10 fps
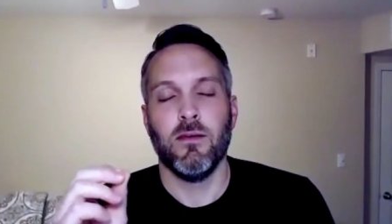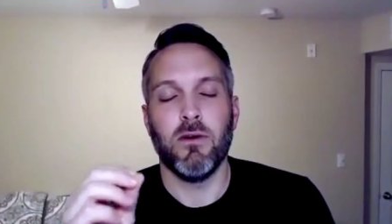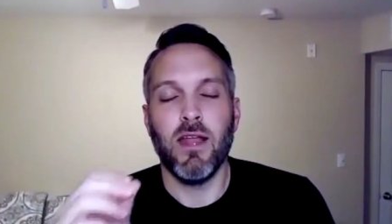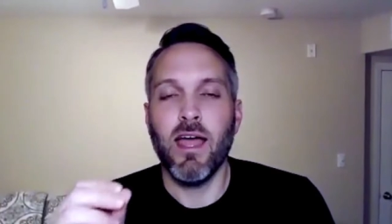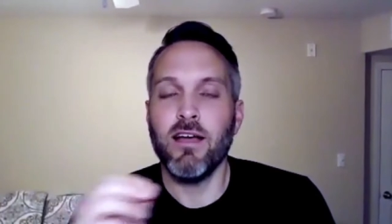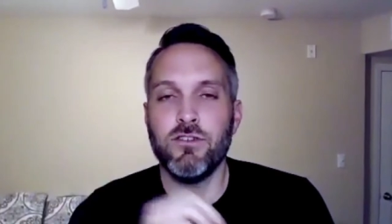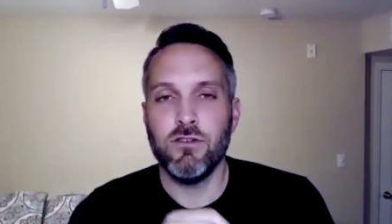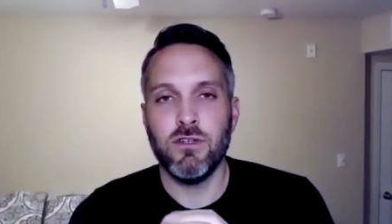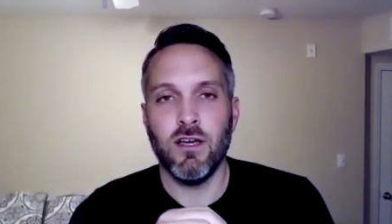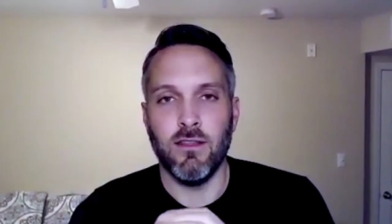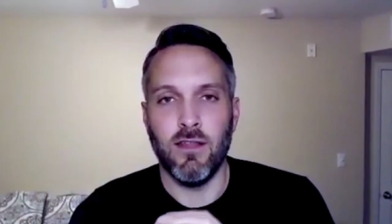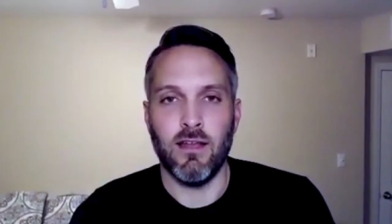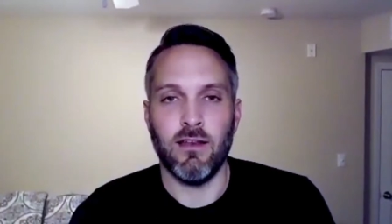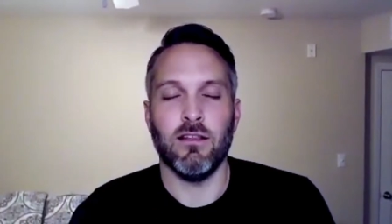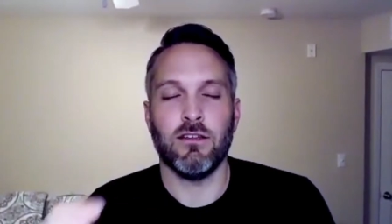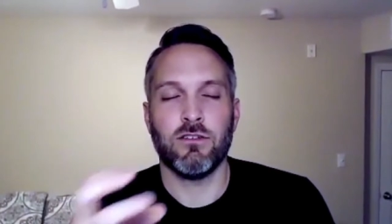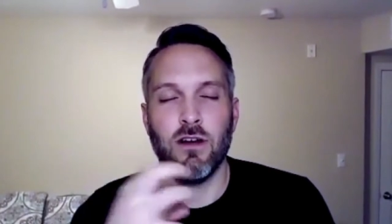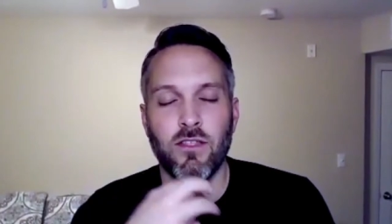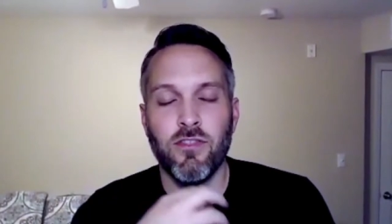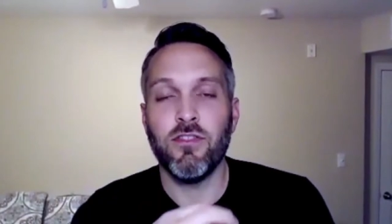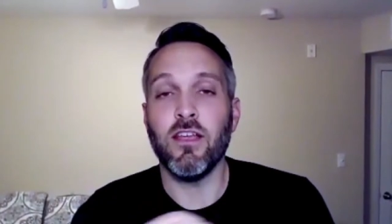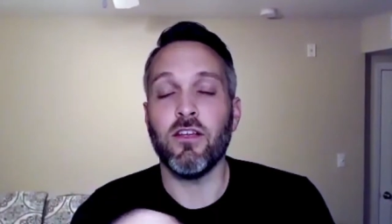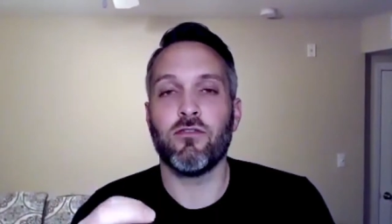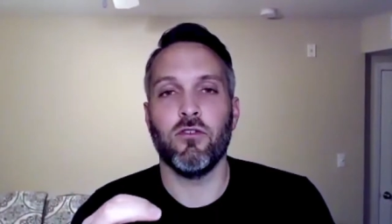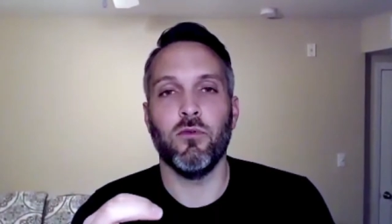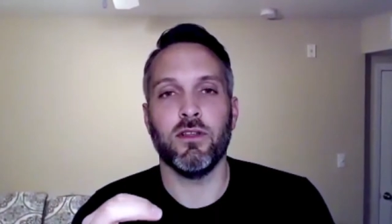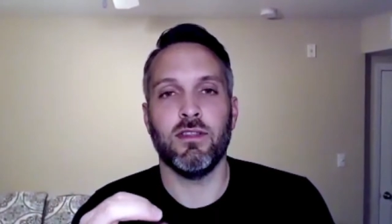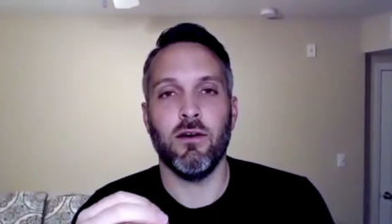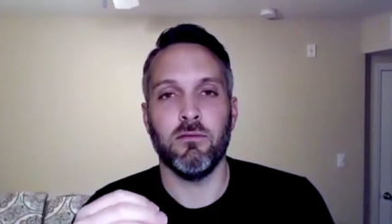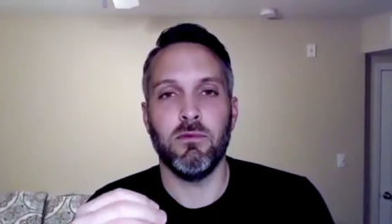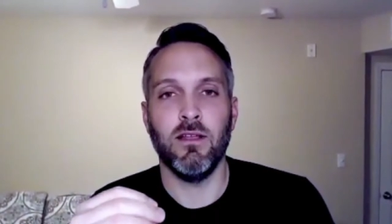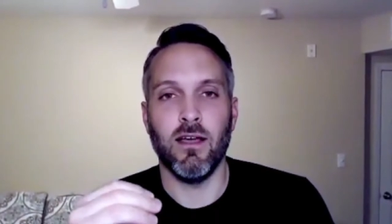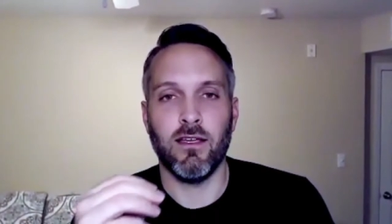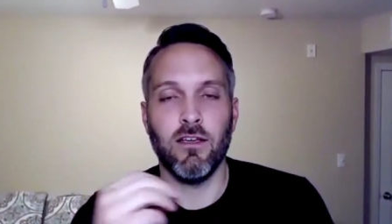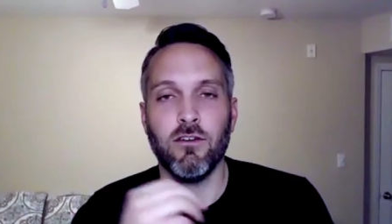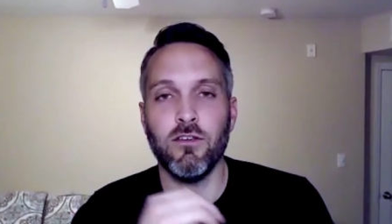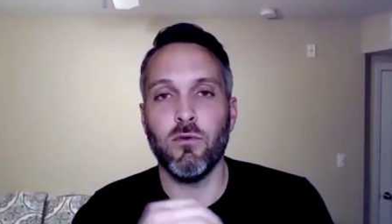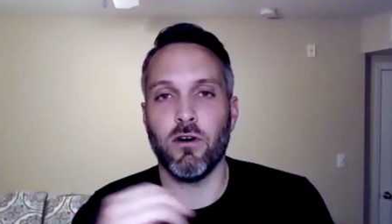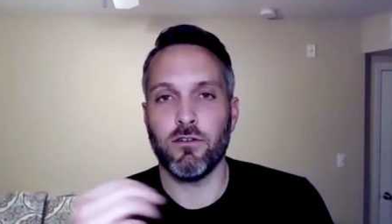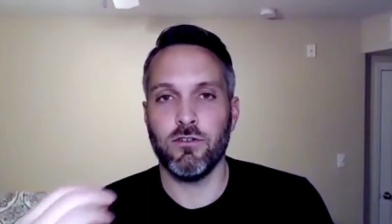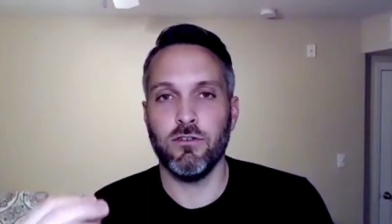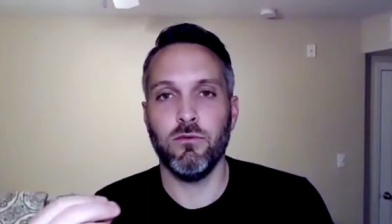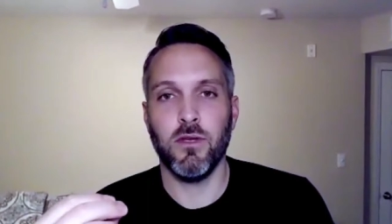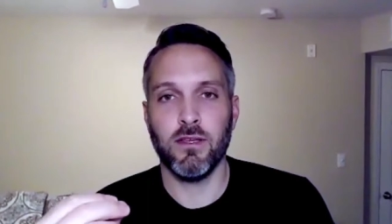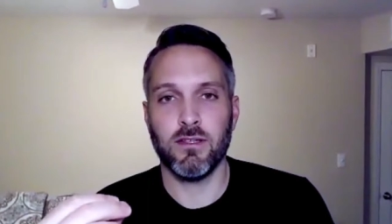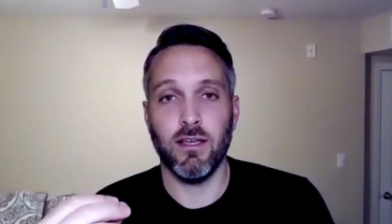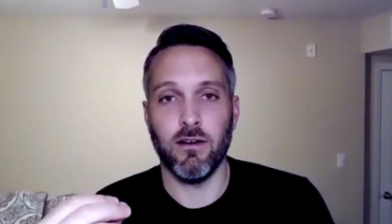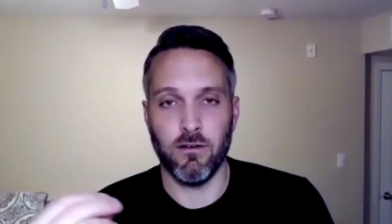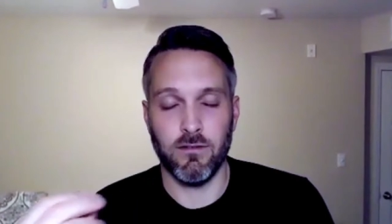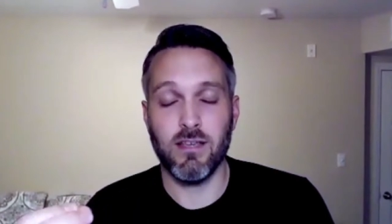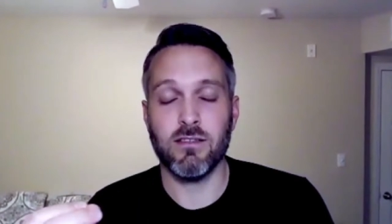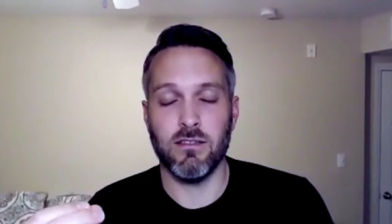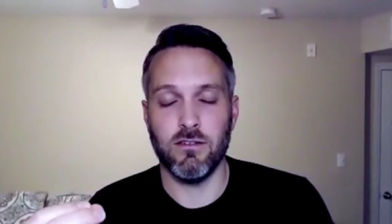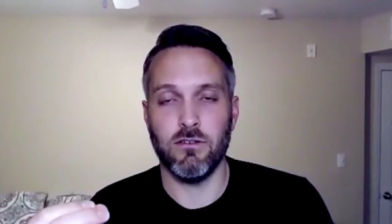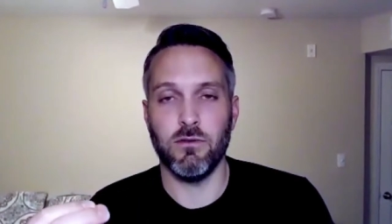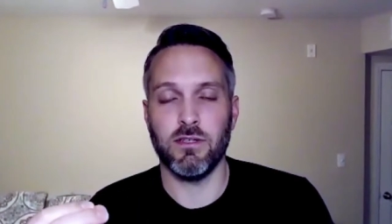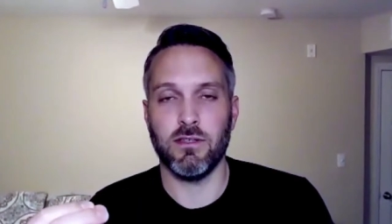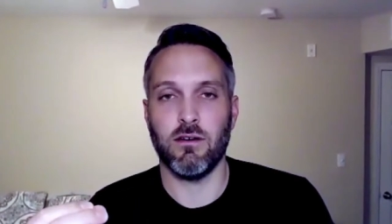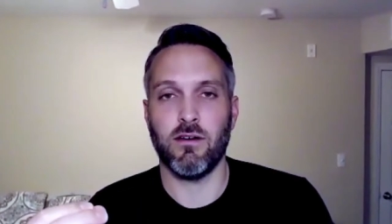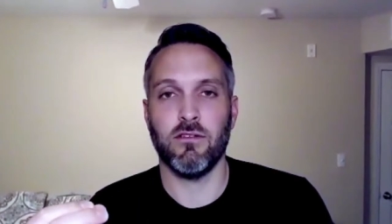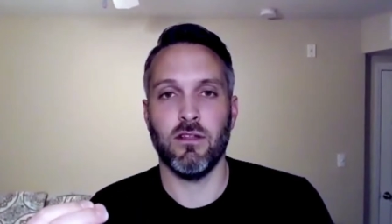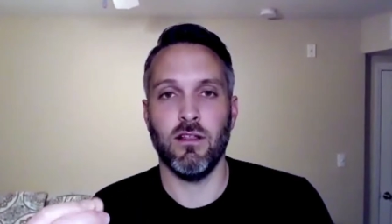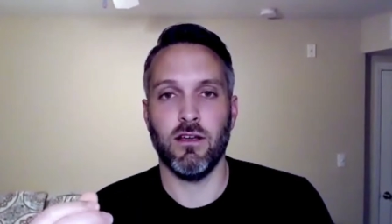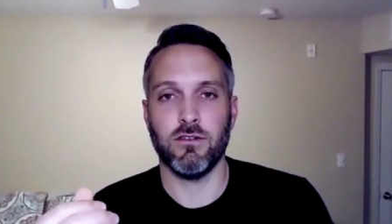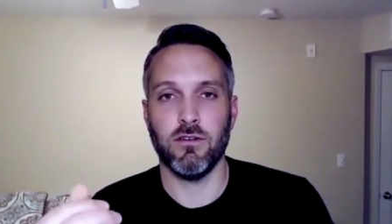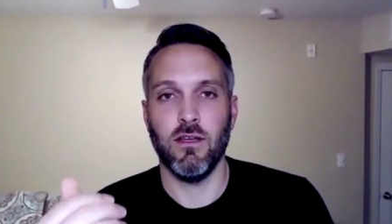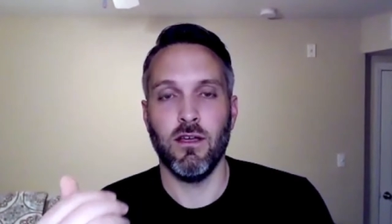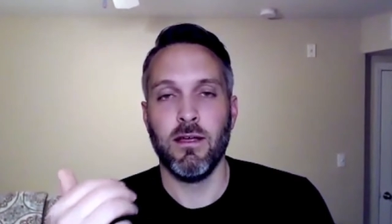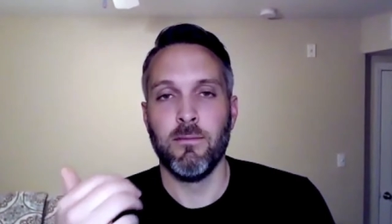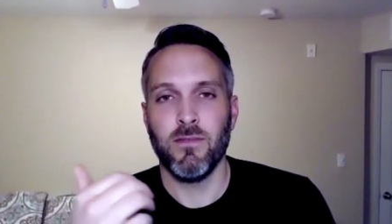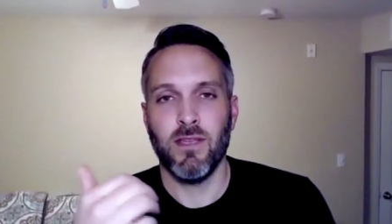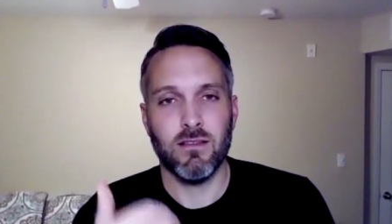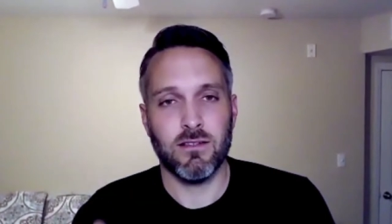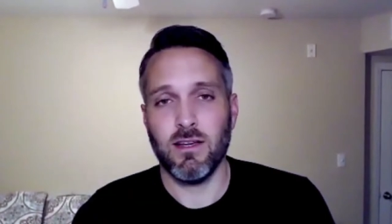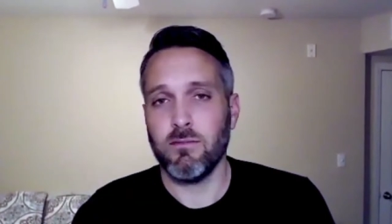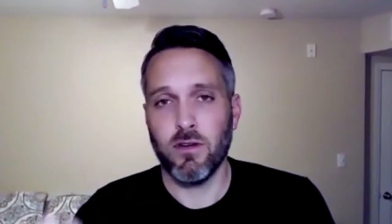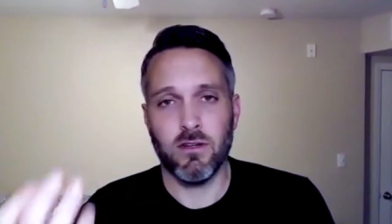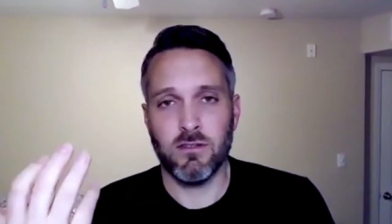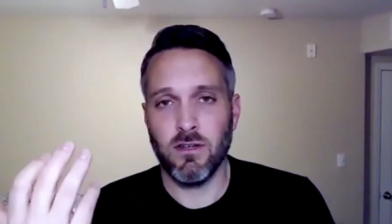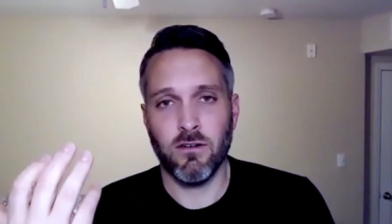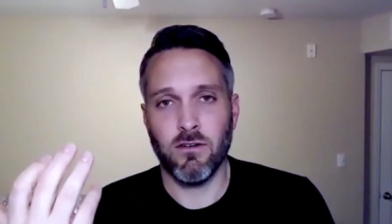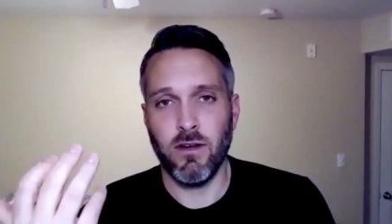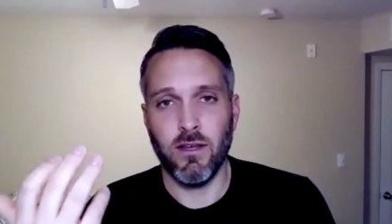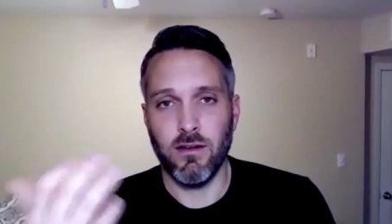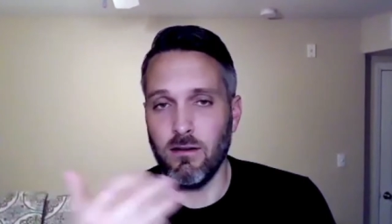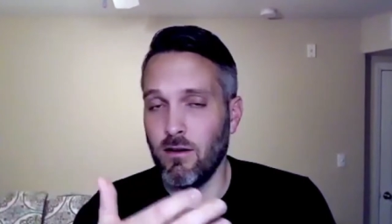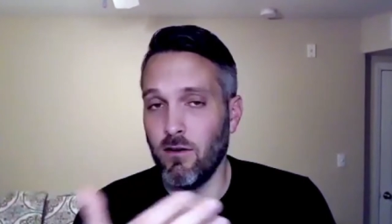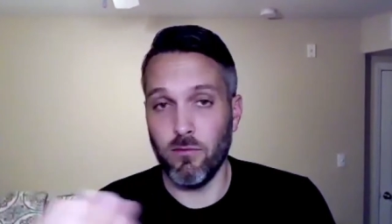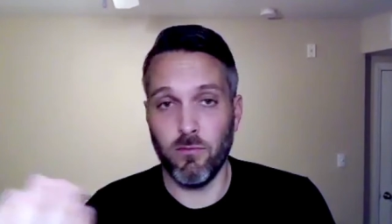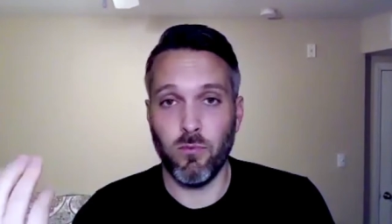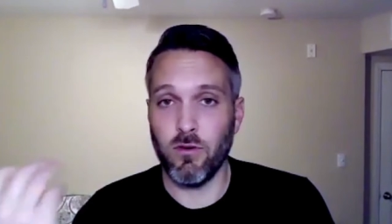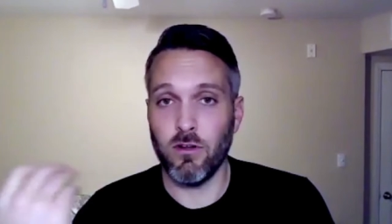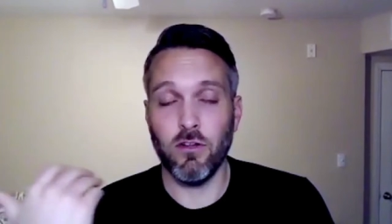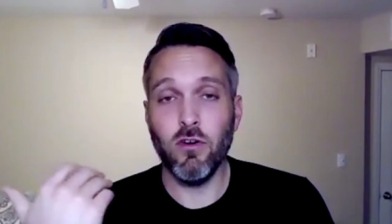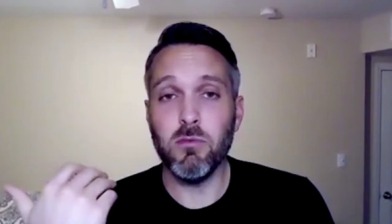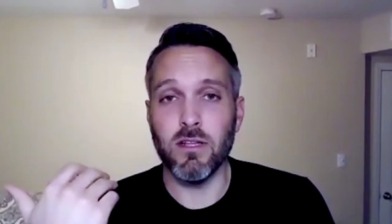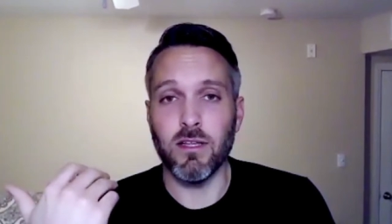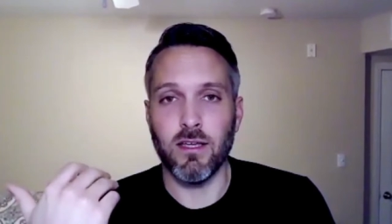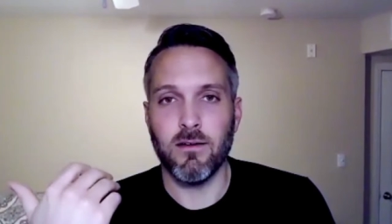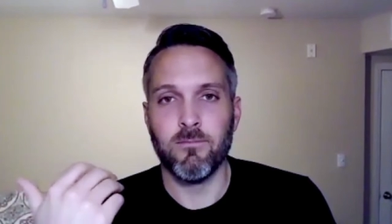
But had you done that, let's try to think through what that would be like. Here you are two weeks later, less than two weeks later after the election, and the stock market has done great globally.